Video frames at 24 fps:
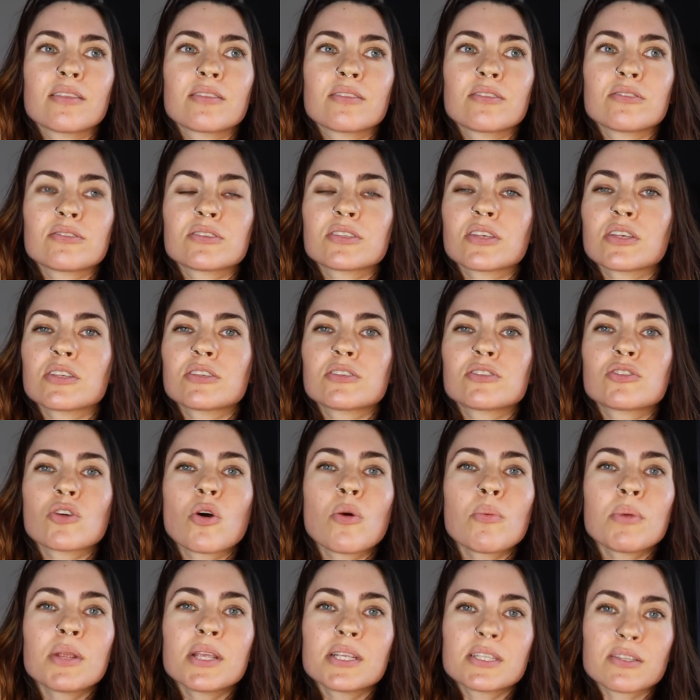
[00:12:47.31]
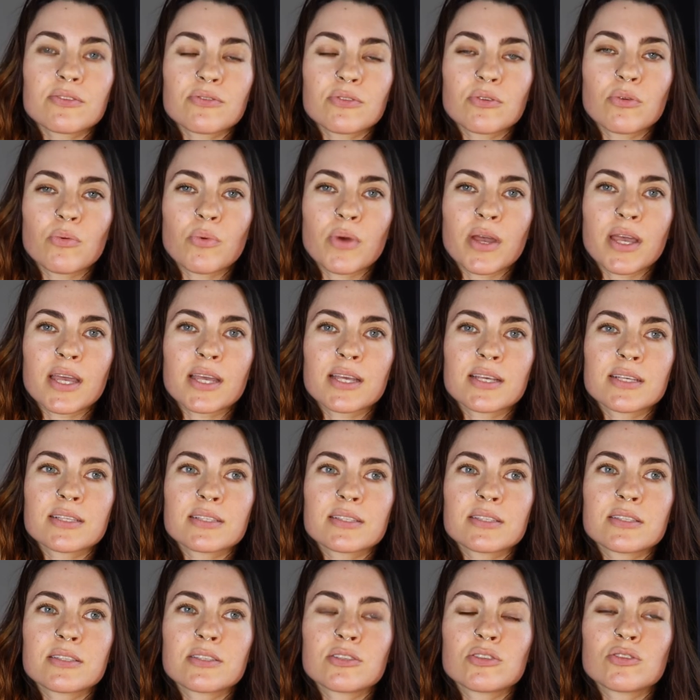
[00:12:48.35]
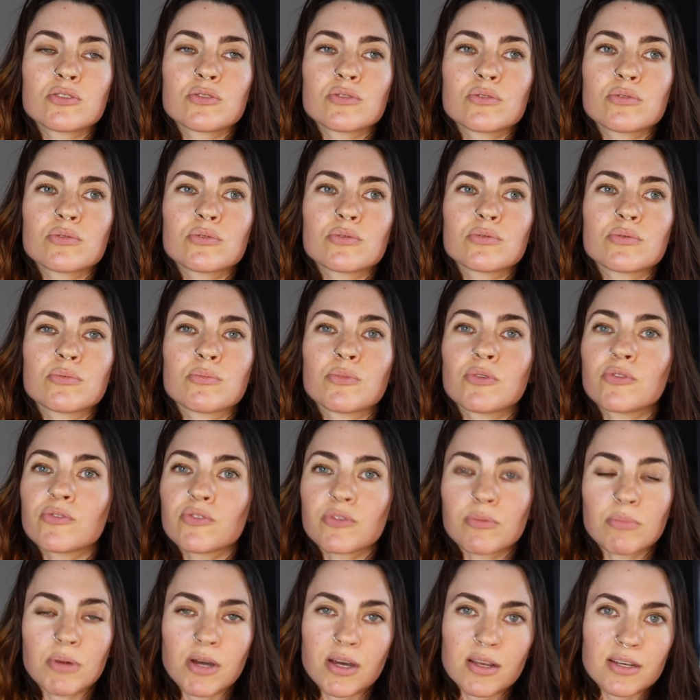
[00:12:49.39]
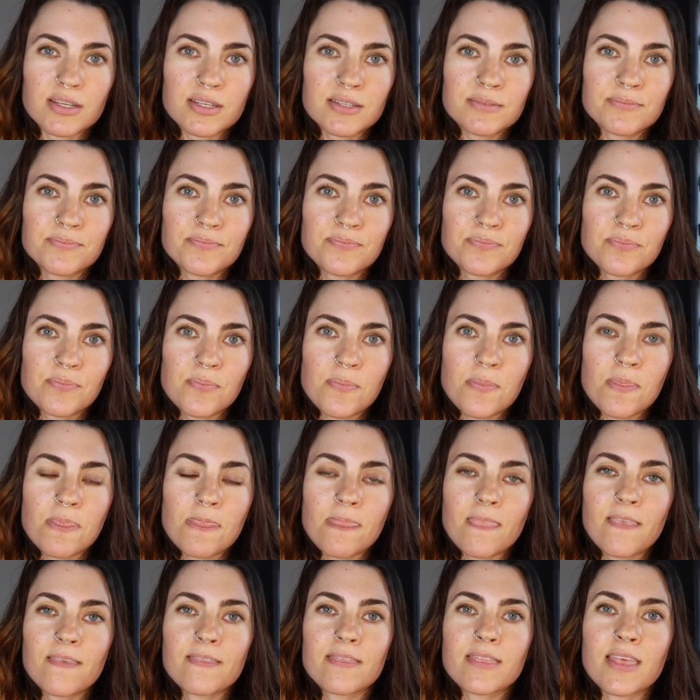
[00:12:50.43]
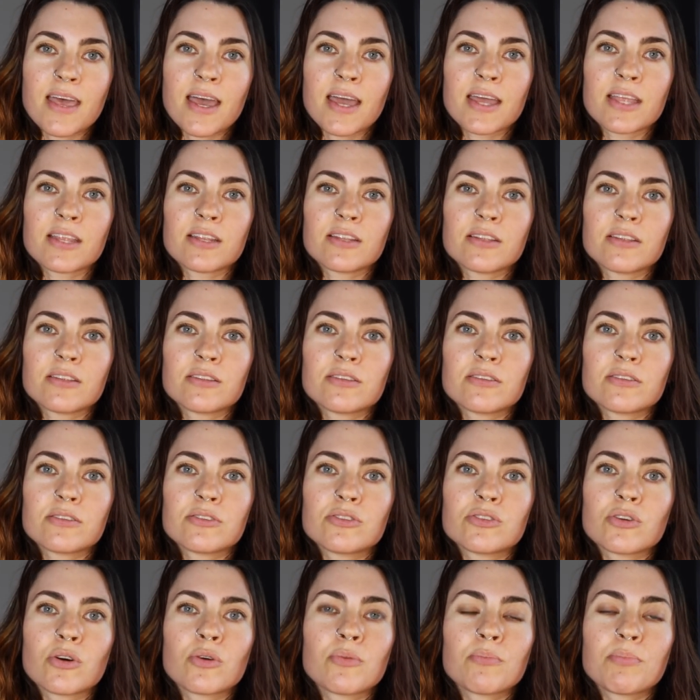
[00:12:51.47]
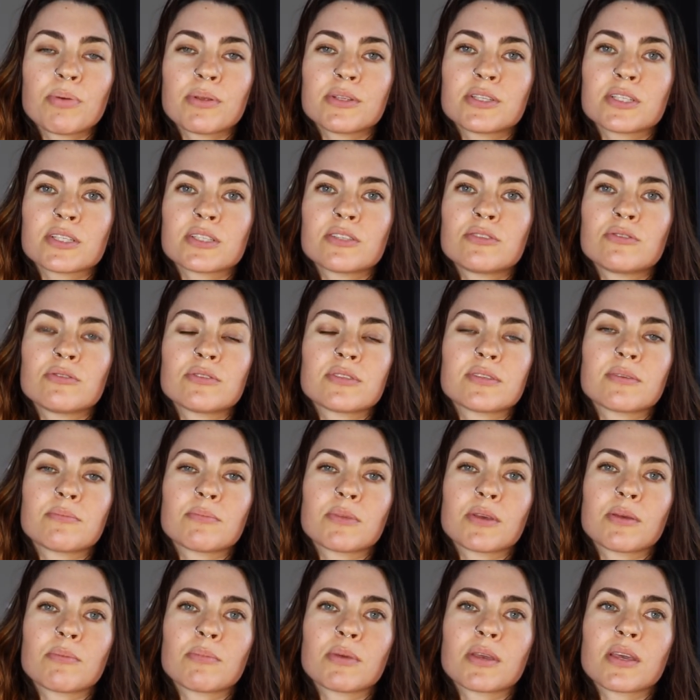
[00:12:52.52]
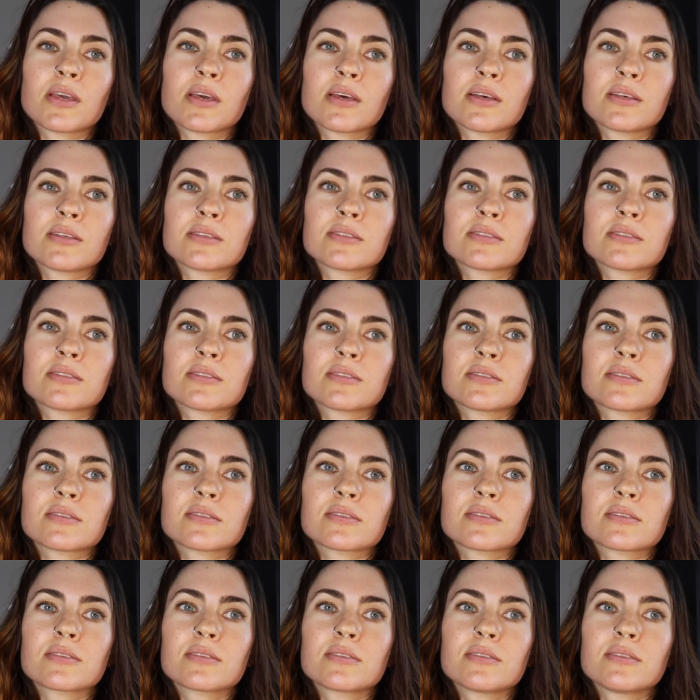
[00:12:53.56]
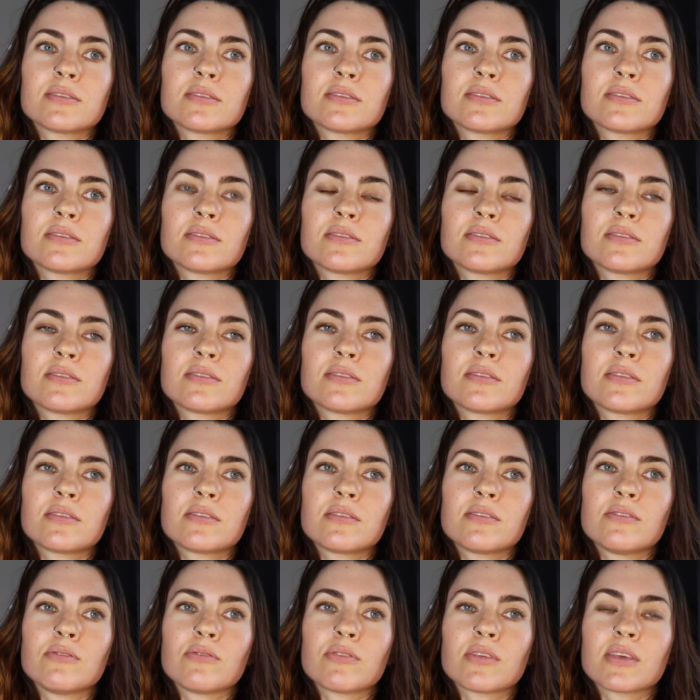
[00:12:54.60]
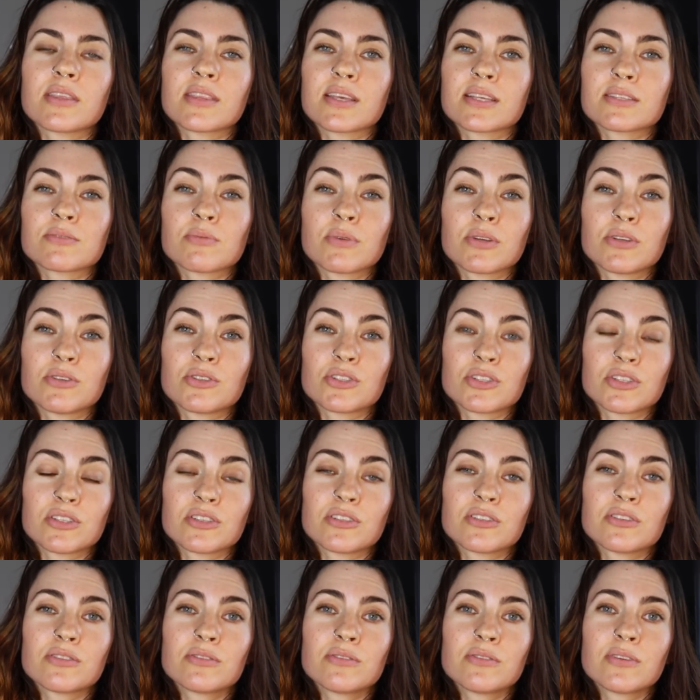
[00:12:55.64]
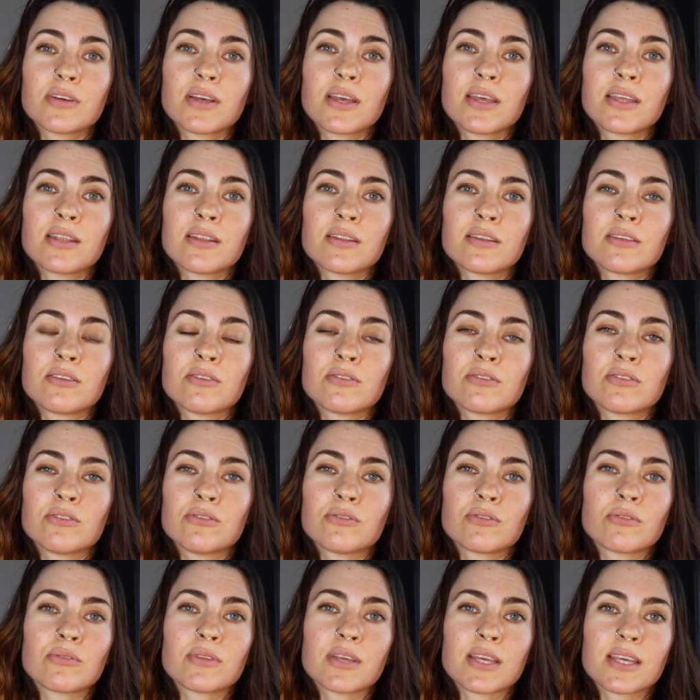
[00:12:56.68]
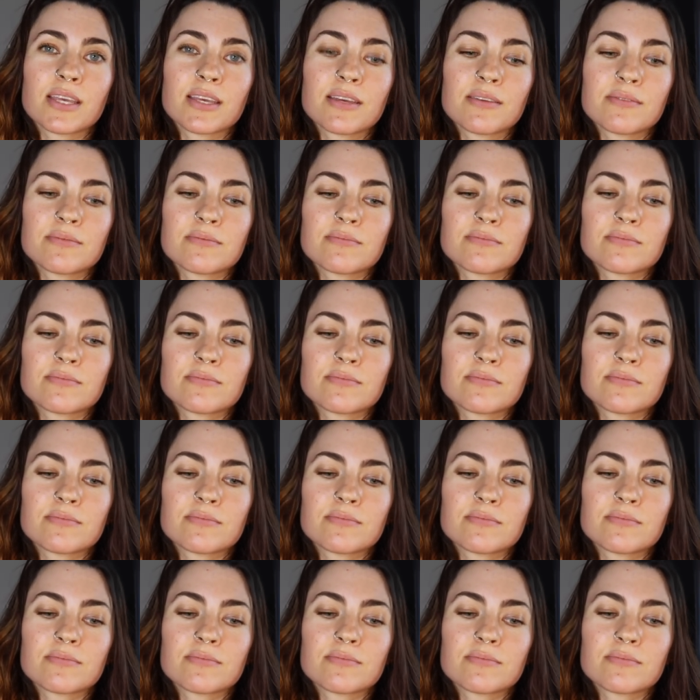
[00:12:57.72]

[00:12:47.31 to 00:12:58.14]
There's so many different ways to move your body that don't just do something because you think that's what you should do and you don't like it.